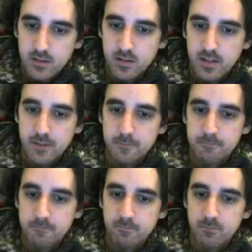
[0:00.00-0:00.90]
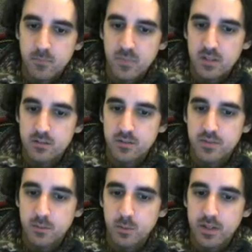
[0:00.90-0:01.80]
Alright, so I
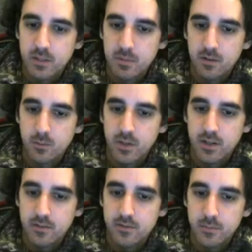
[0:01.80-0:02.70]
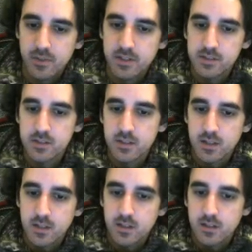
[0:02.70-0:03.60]
think we came a long way from here
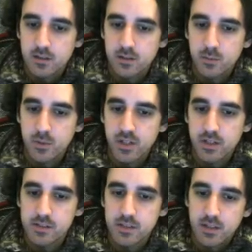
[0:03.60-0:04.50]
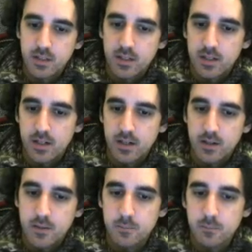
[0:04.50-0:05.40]
to here.
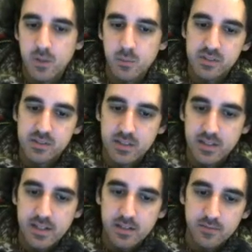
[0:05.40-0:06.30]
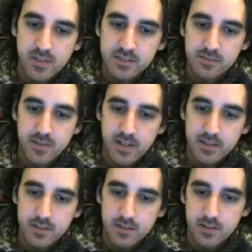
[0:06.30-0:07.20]
But we're still getting very
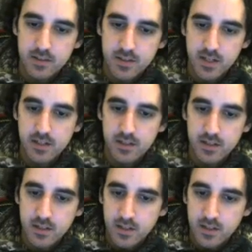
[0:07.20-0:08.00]
flat shading.